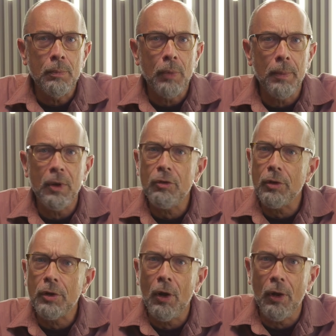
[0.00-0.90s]
Prime
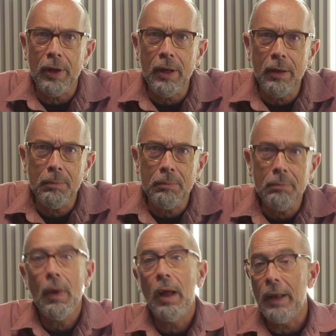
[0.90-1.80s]
Minister Carney
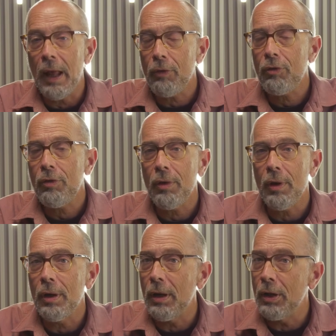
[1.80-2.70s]
announced
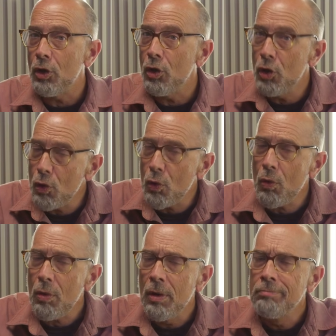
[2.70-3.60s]
a
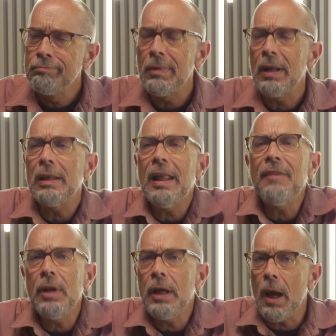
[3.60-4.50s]
new
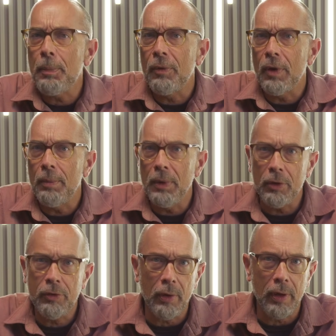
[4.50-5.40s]
leveling up of our
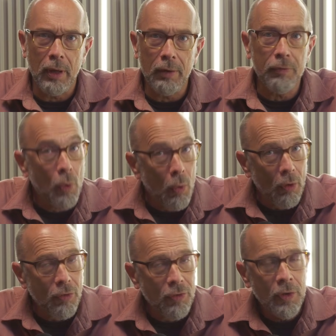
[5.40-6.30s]
military. And of
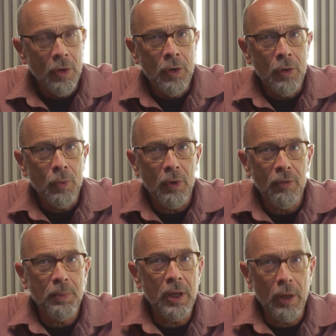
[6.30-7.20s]
course,
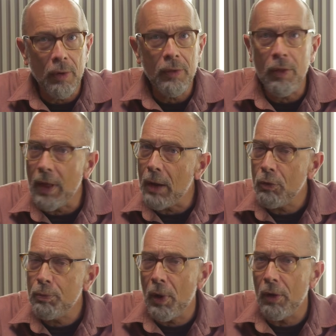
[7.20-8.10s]
we've been hearing that that
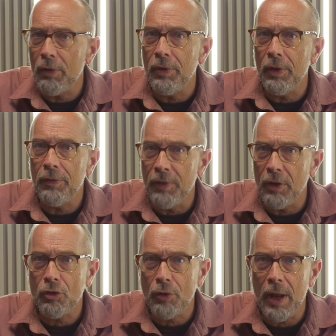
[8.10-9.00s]
was part of the
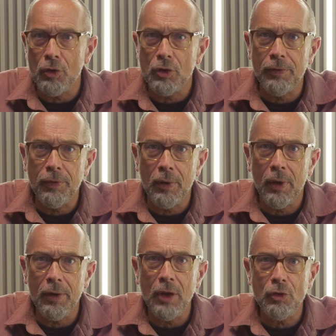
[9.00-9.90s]
defense strategy for
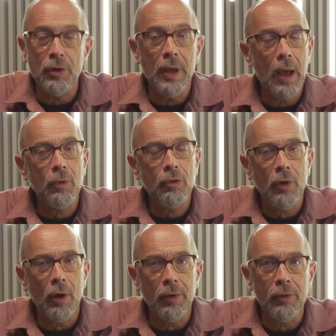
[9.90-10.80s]
our nation. Now it's
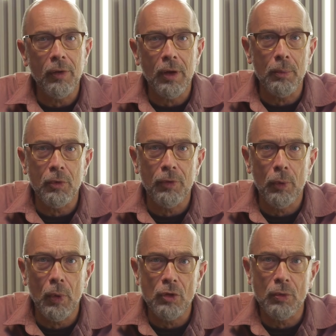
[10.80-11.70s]
starting to come to
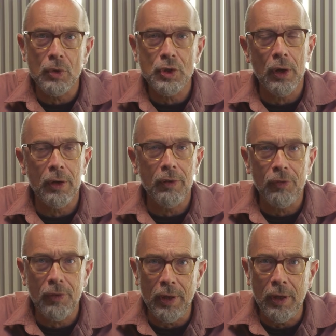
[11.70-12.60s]
fruition. We're starting to
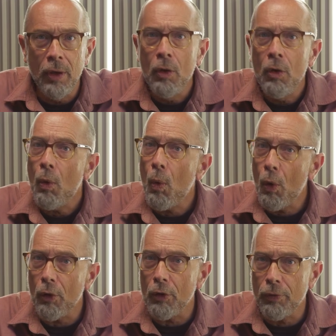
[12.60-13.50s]
see
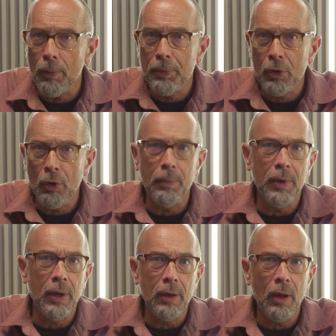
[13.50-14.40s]
orders for
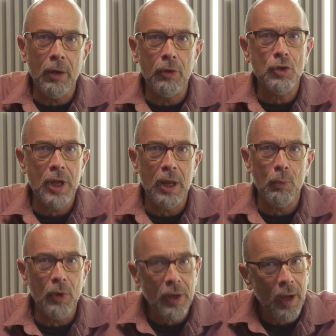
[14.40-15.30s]
procurement and
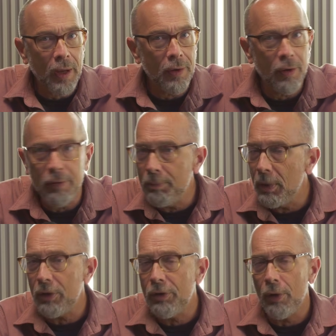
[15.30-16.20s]
understand what kind of
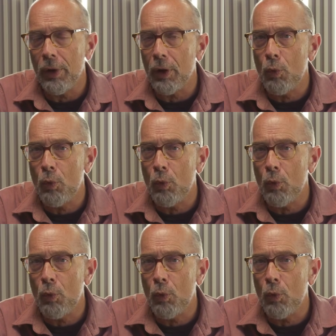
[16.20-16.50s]
military